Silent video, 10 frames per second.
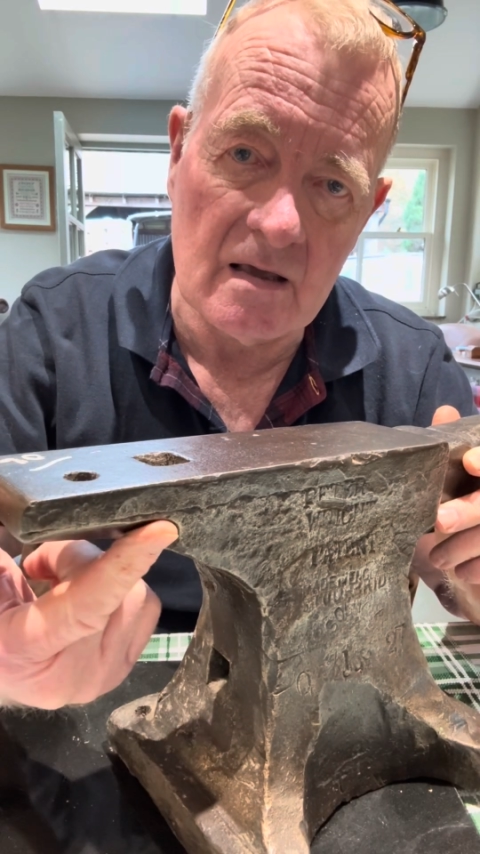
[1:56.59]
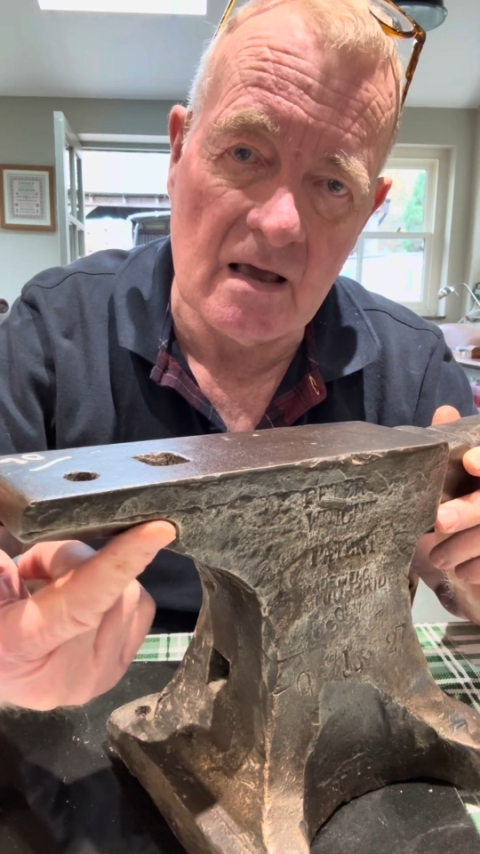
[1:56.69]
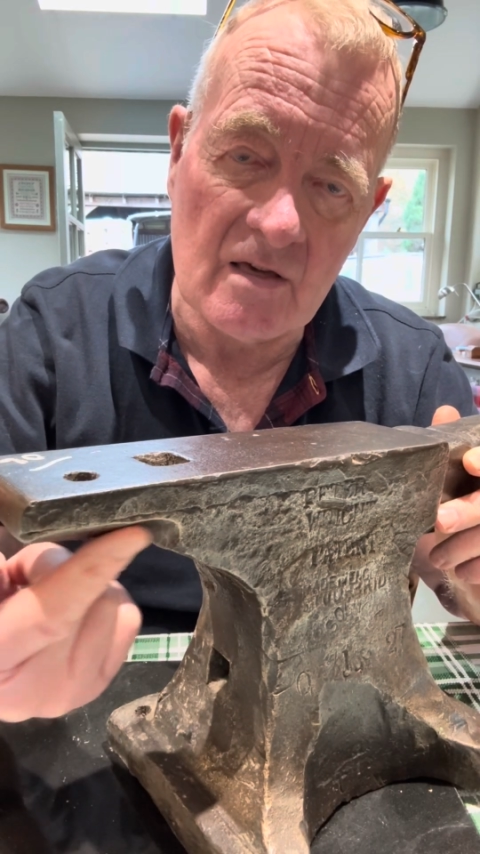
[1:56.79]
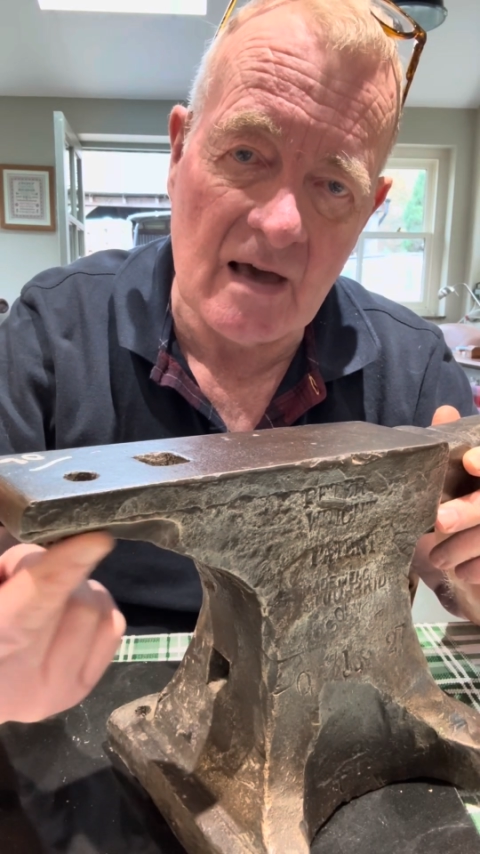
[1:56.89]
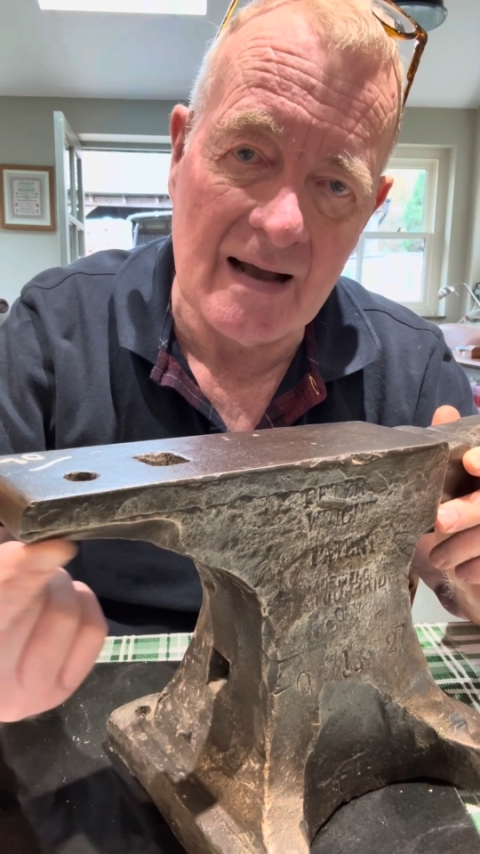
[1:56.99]

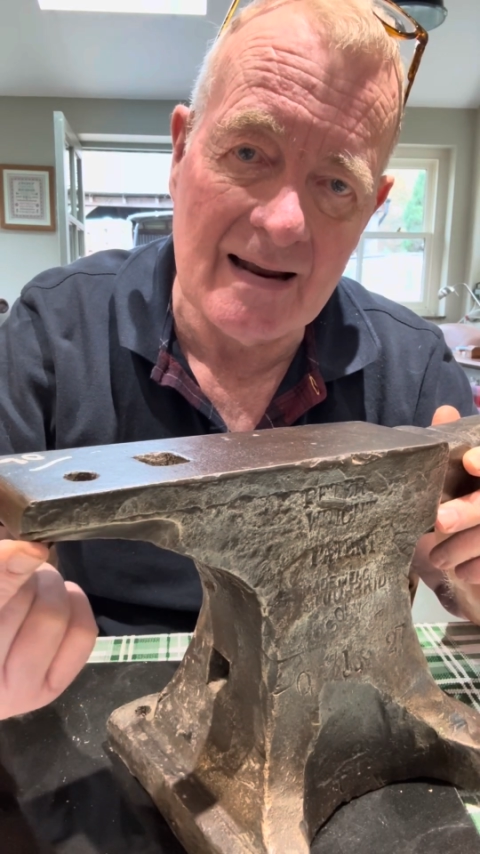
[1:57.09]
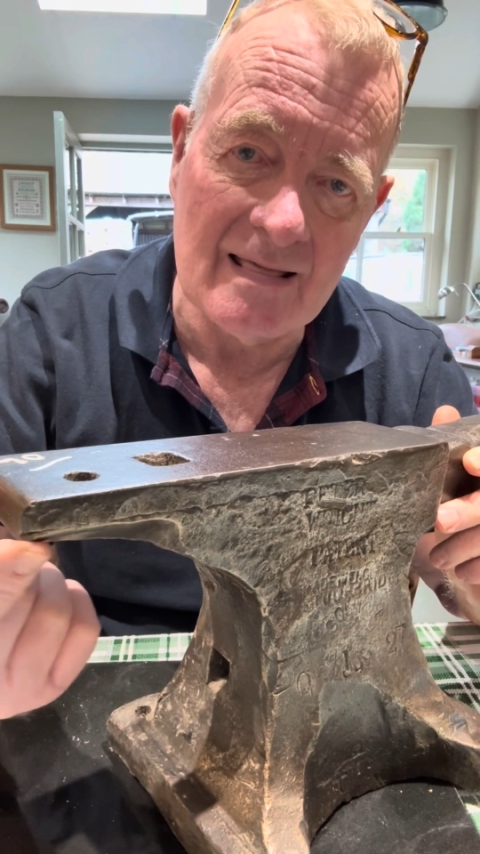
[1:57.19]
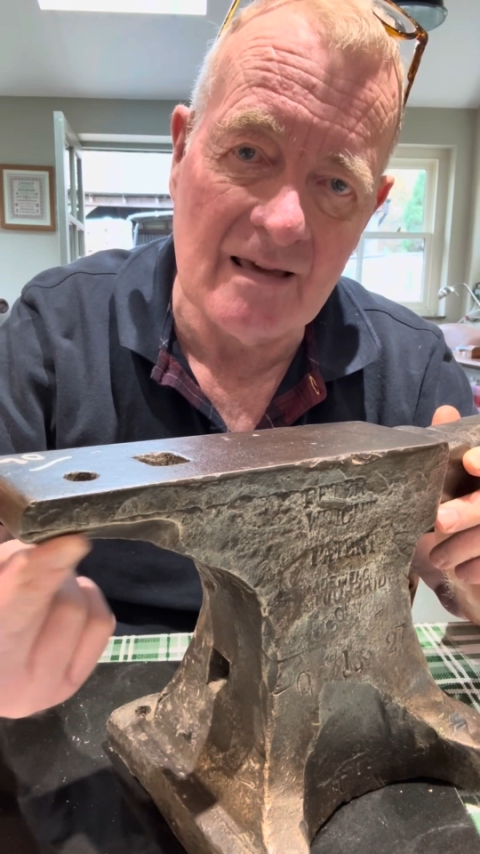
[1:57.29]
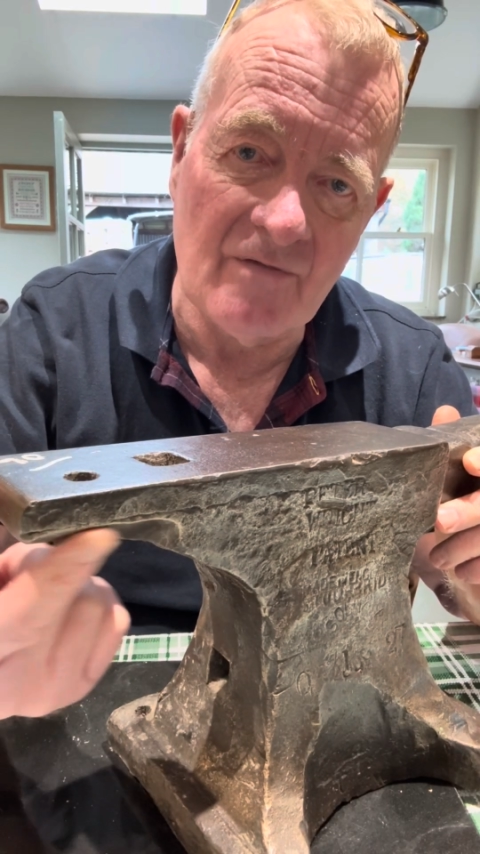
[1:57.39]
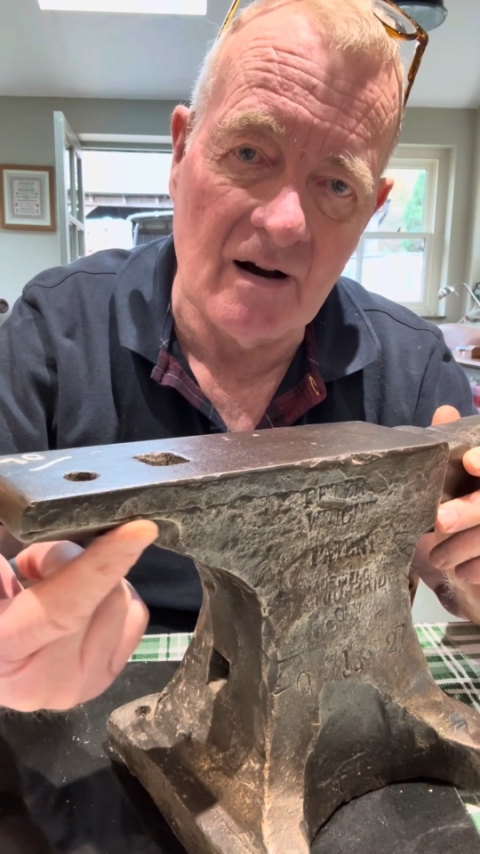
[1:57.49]
it's
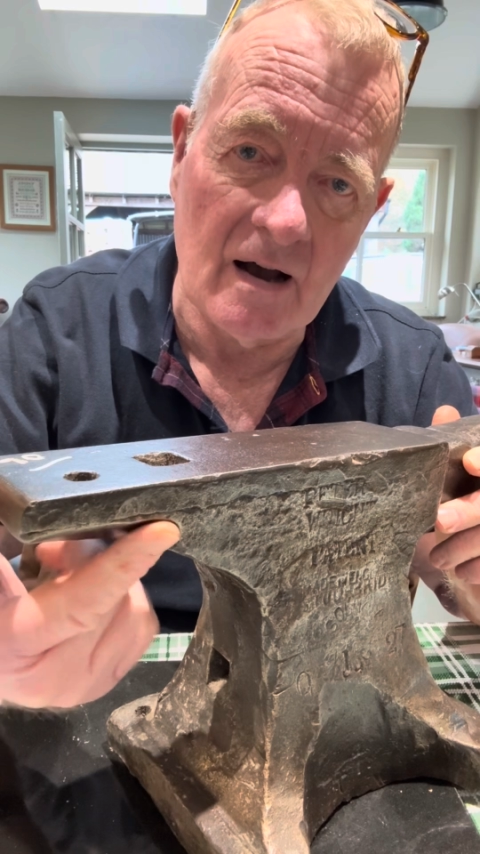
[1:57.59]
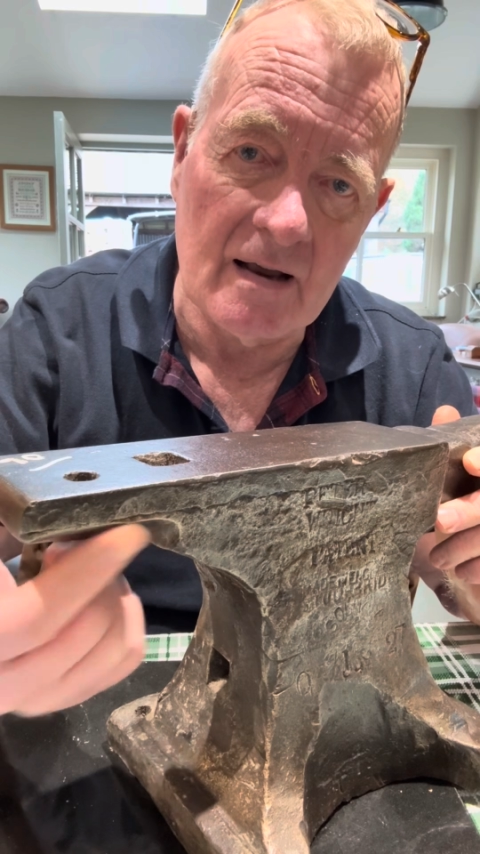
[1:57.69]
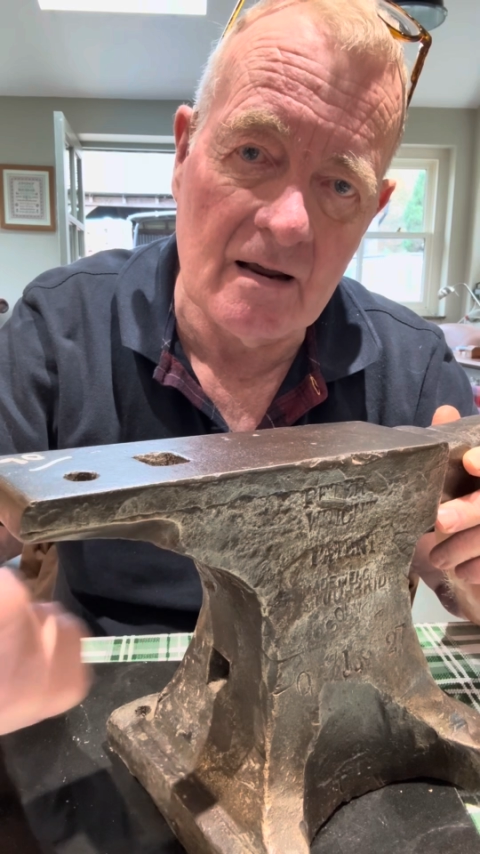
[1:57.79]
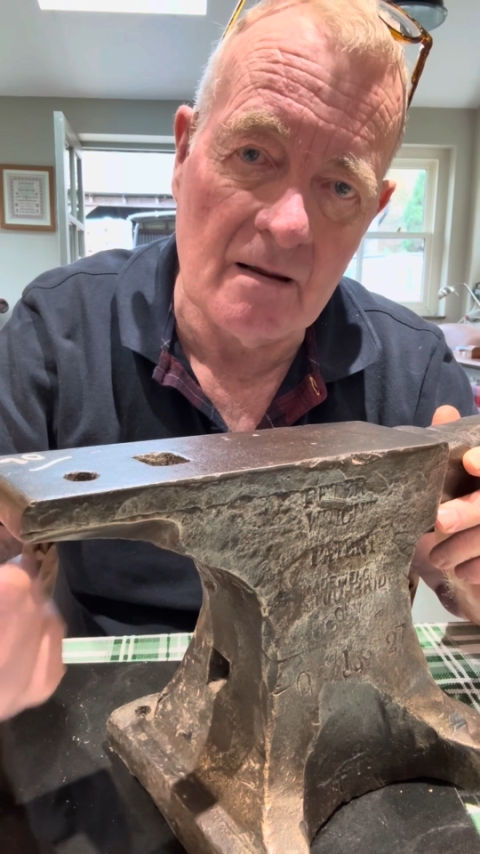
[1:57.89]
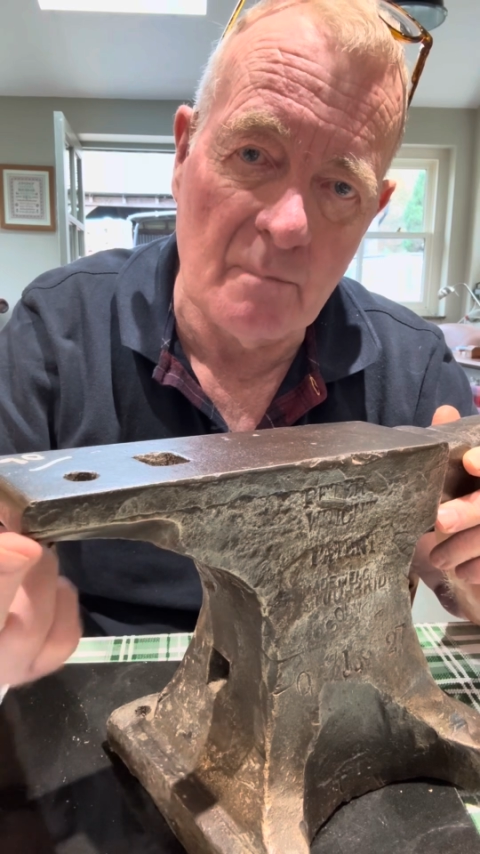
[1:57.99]
identified